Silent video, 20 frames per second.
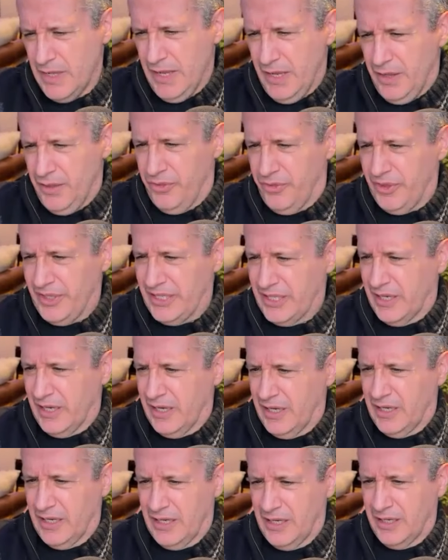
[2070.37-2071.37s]
The
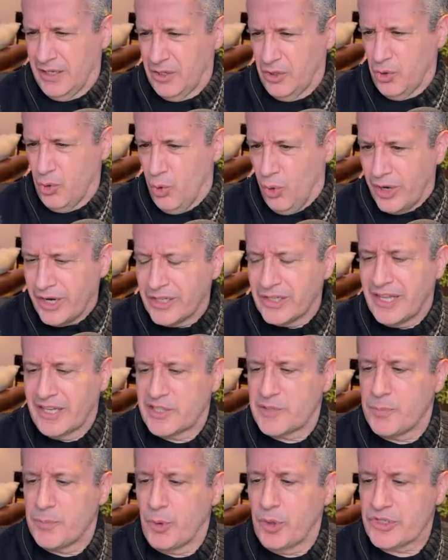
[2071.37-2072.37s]
oil
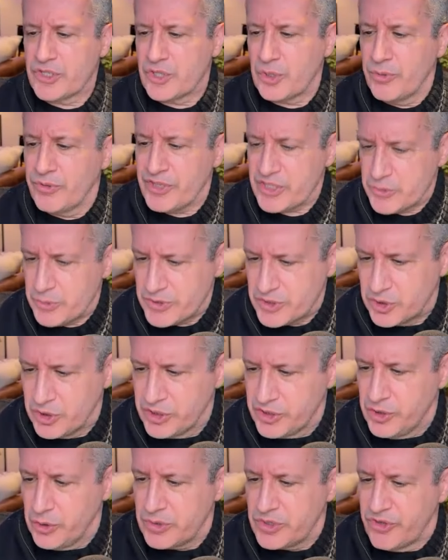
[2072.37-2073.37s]
experts. So this was good
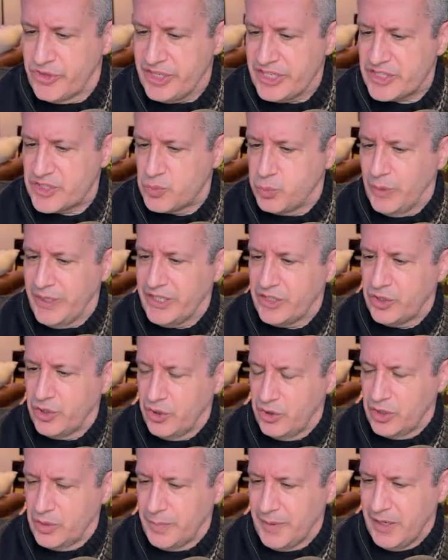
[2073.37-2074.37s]
news. This we had
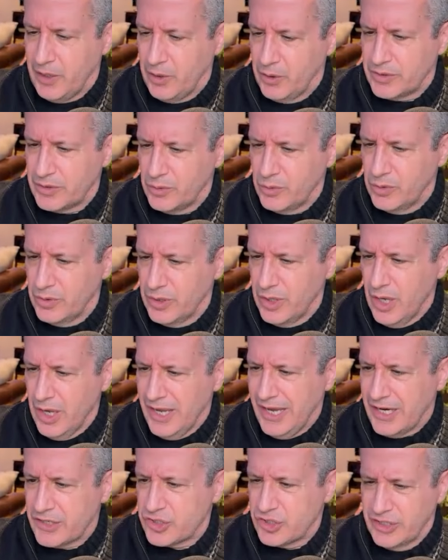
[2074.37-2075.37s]
heard about.
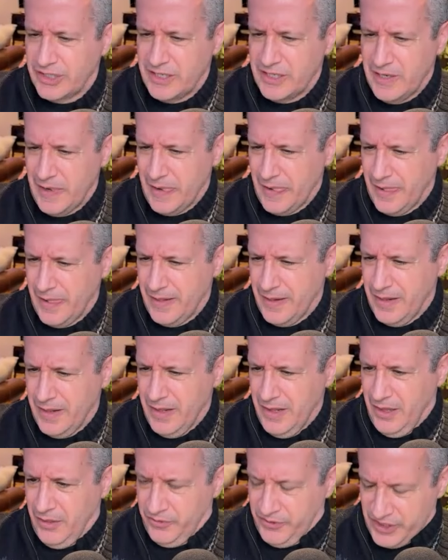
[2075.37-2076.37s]
Actually,
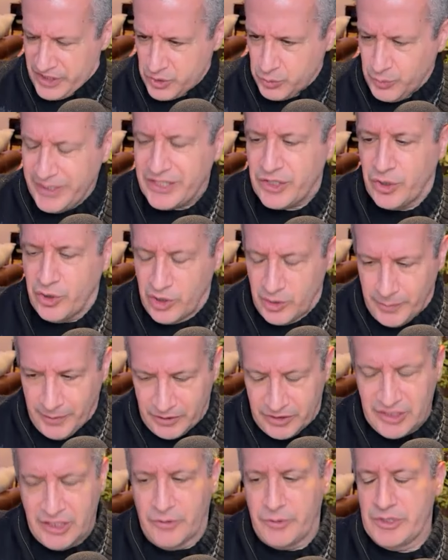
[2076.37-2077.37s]
this we had heard about
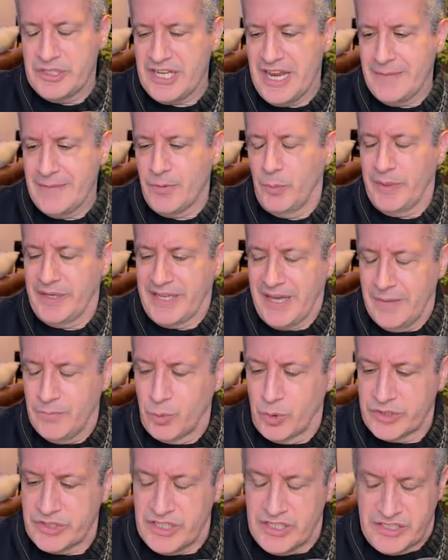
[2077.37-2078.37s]
the other day, but we got
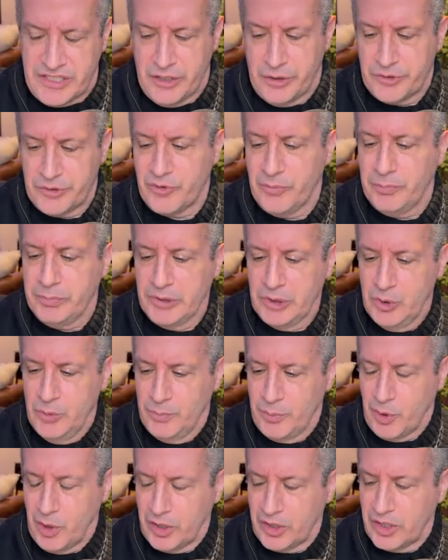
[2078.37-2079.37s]
more details from
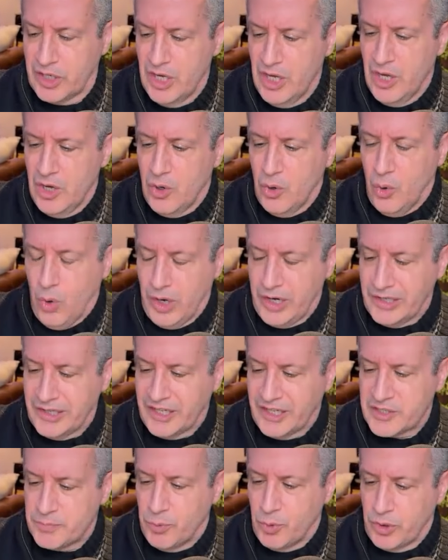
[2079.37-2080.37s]
Bloomberg. Oil
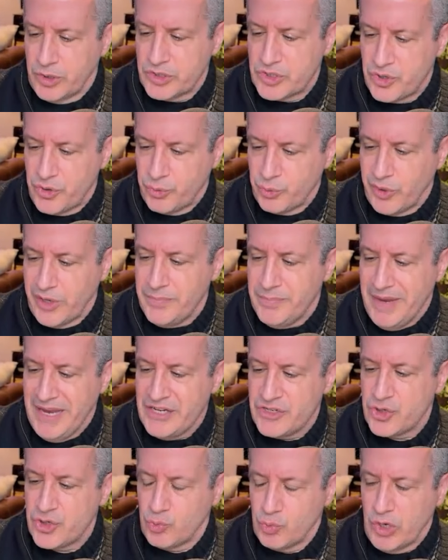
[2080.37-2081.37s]
exports through a
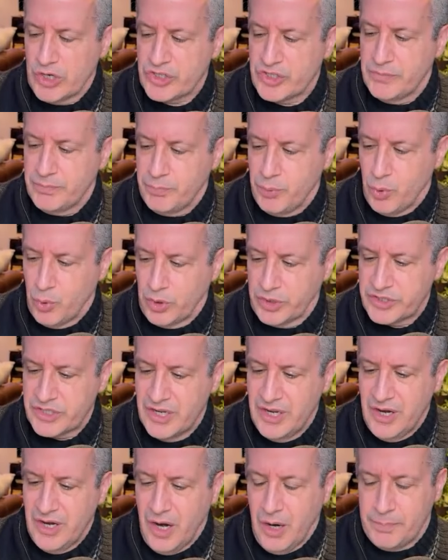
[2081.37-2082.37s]
major Russian port
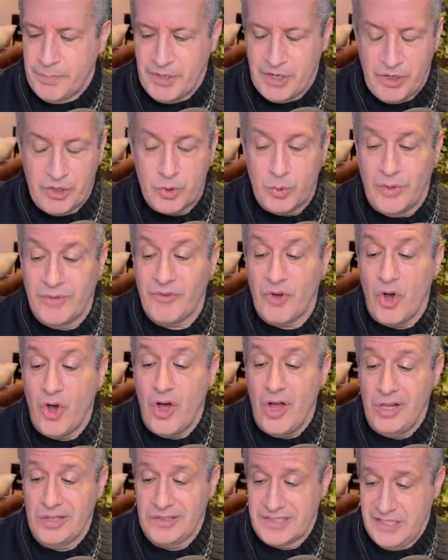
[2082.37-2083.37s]
appear to have
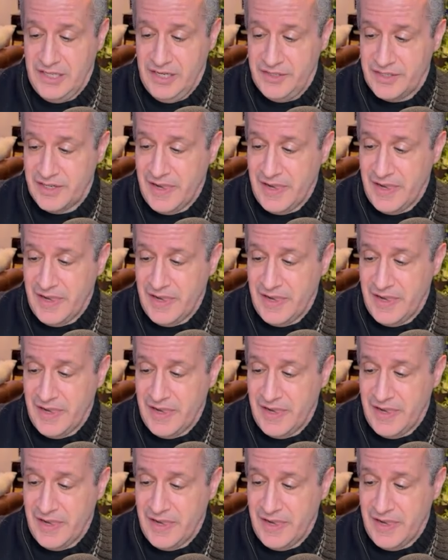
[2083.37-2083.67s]
halted